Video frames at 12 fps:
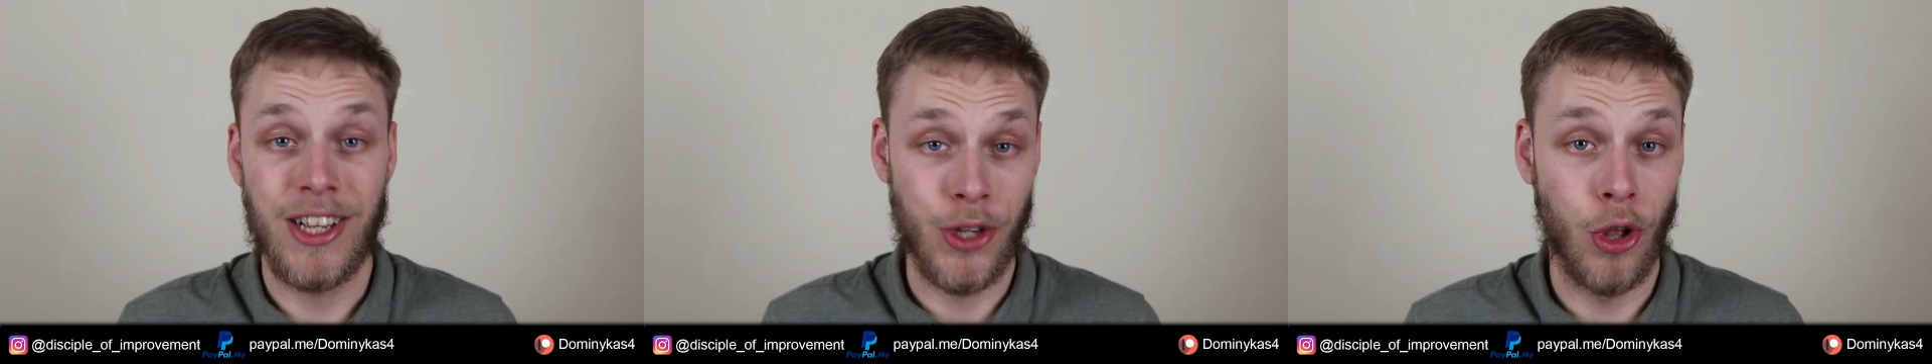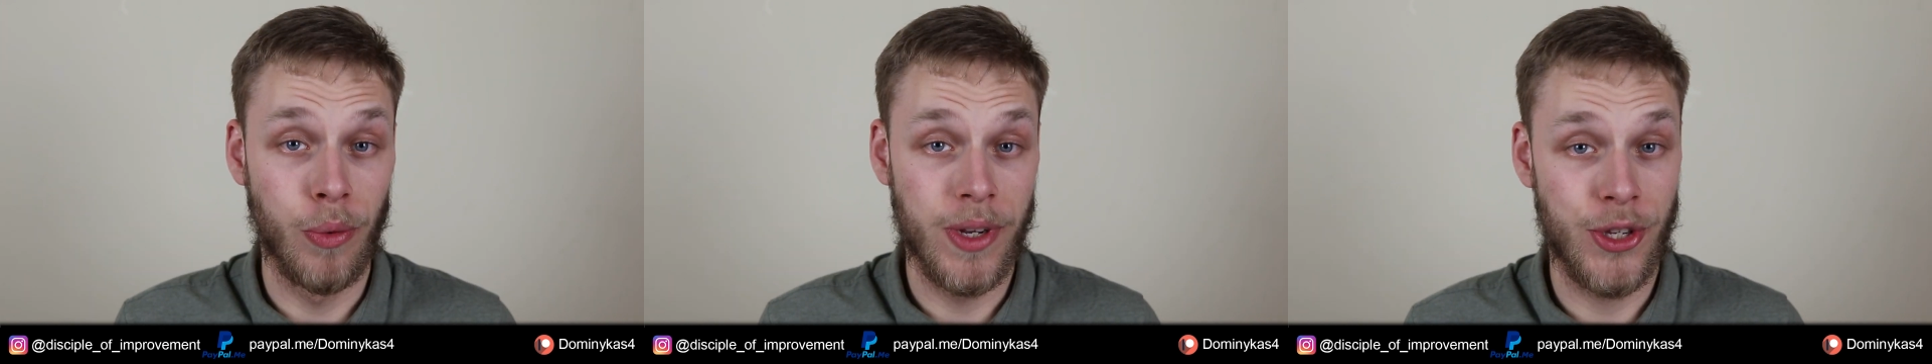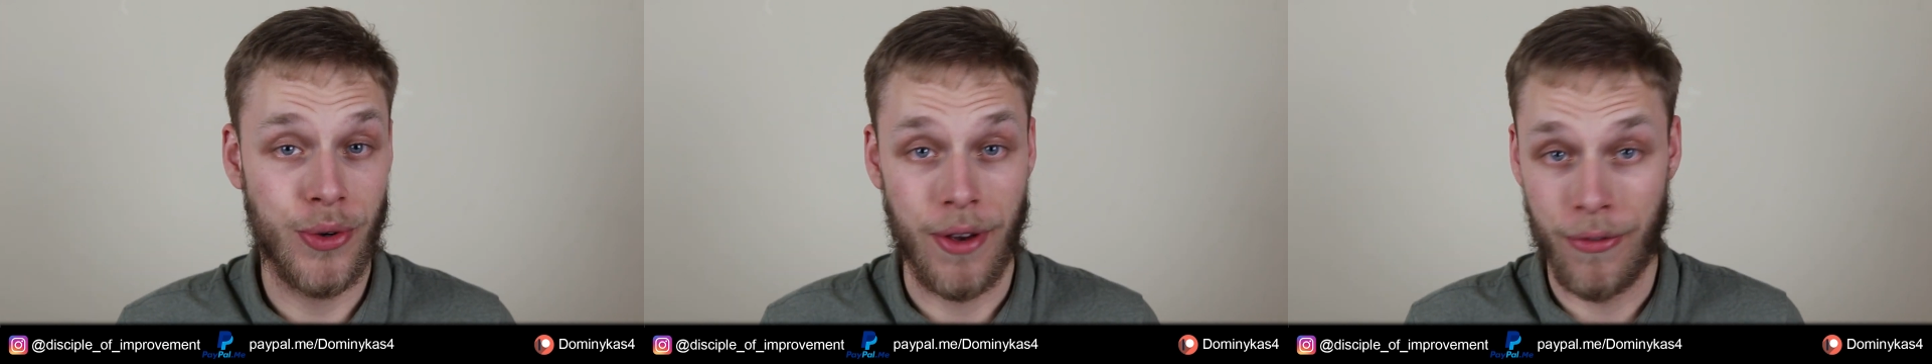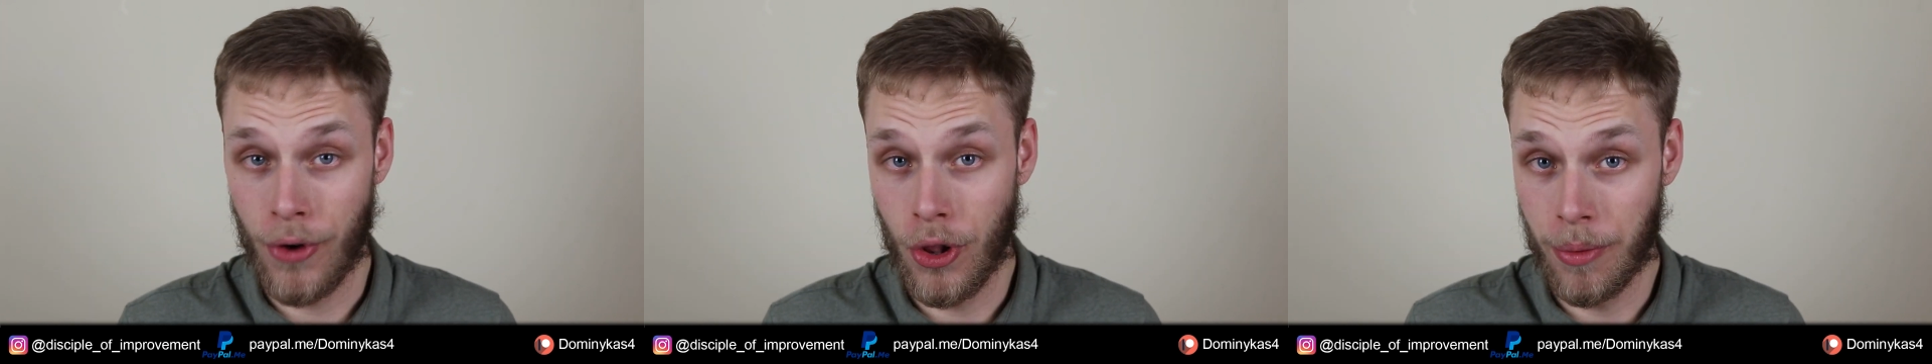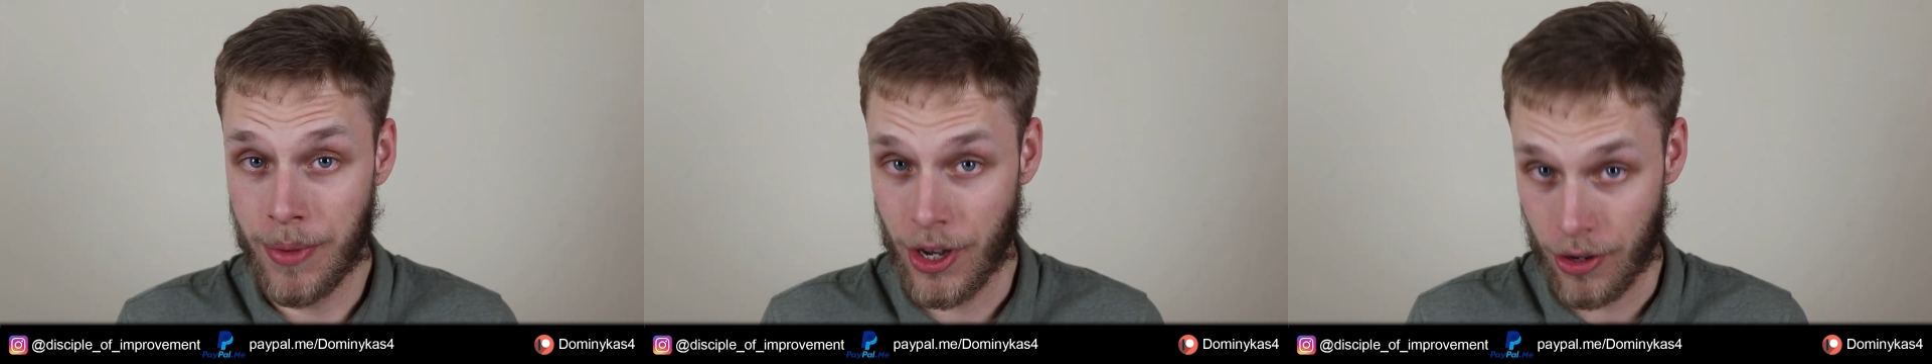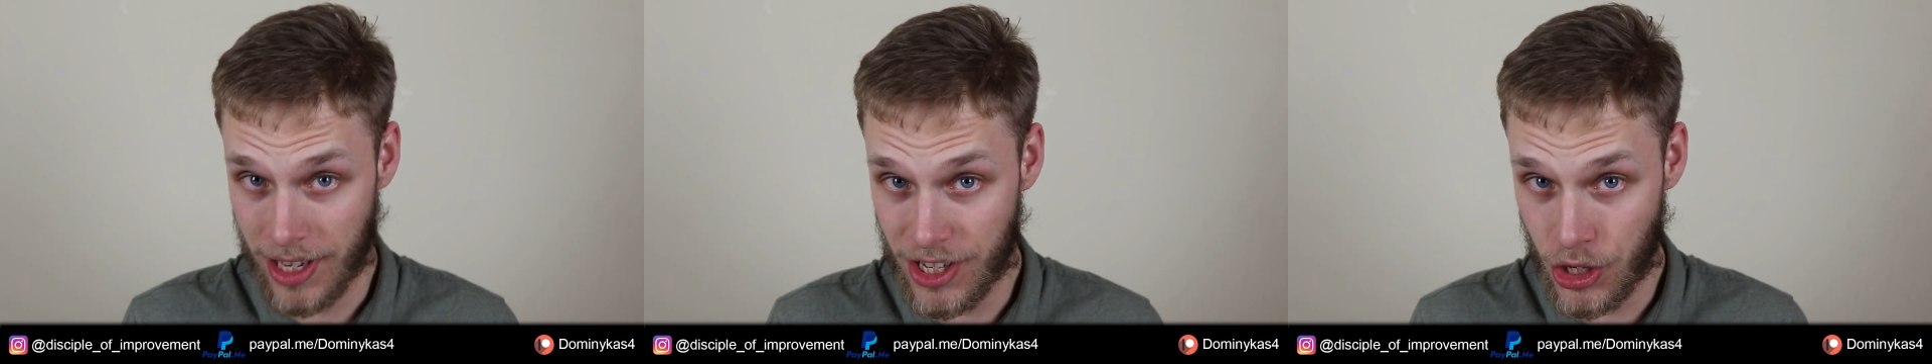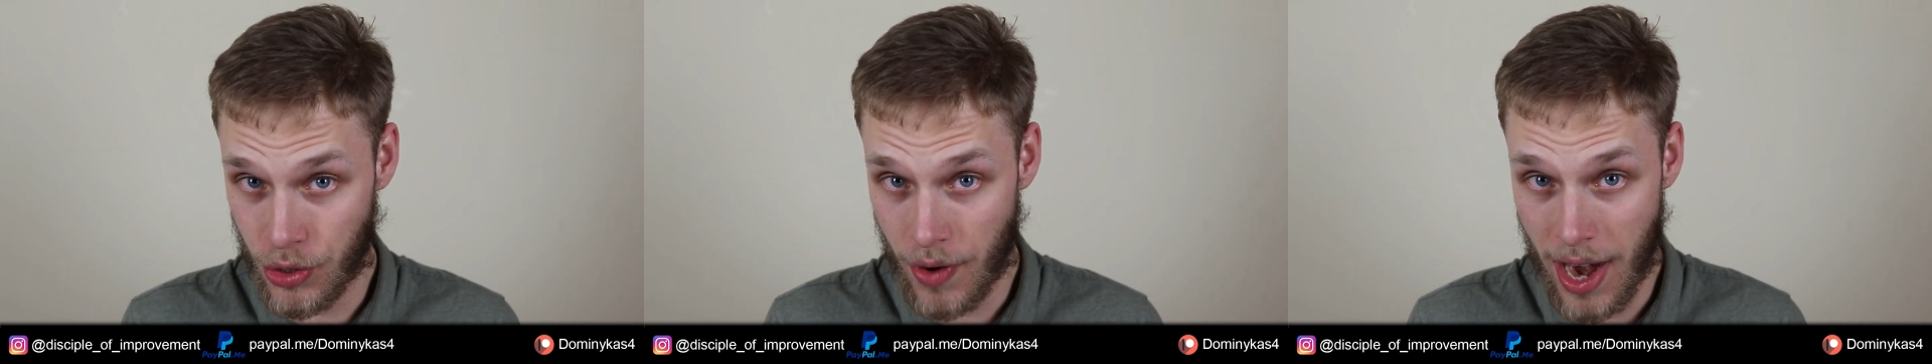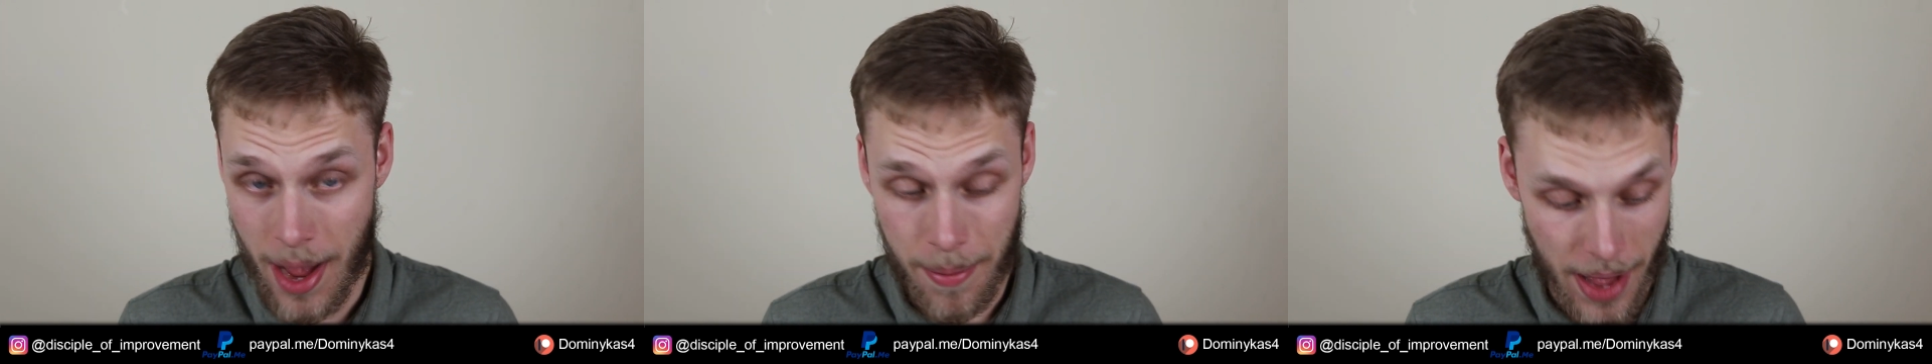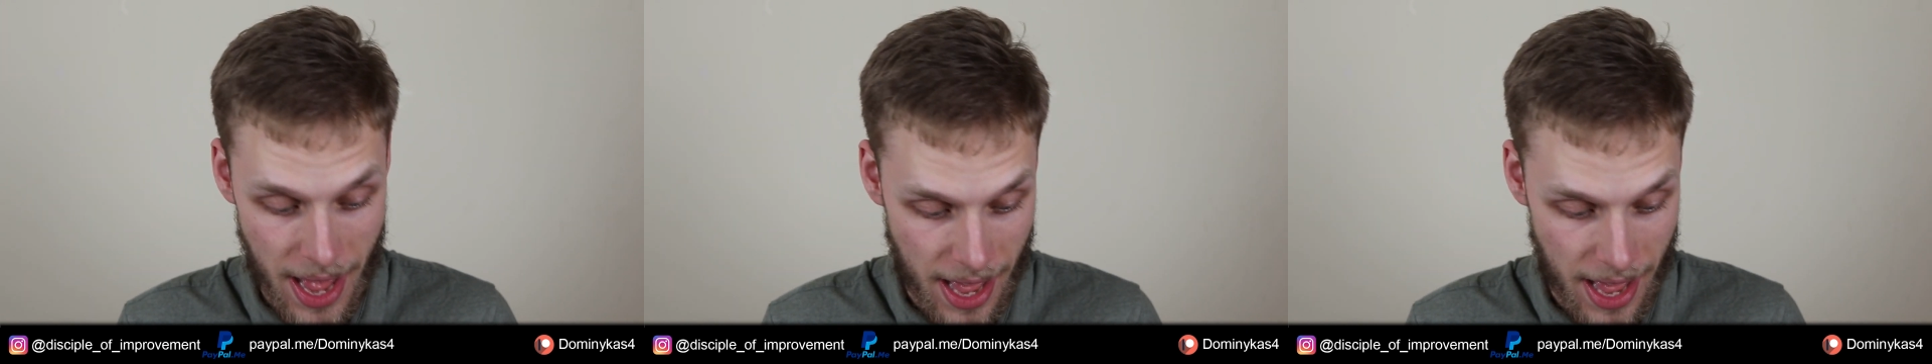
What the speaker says: As always, you can follow me on Instagram,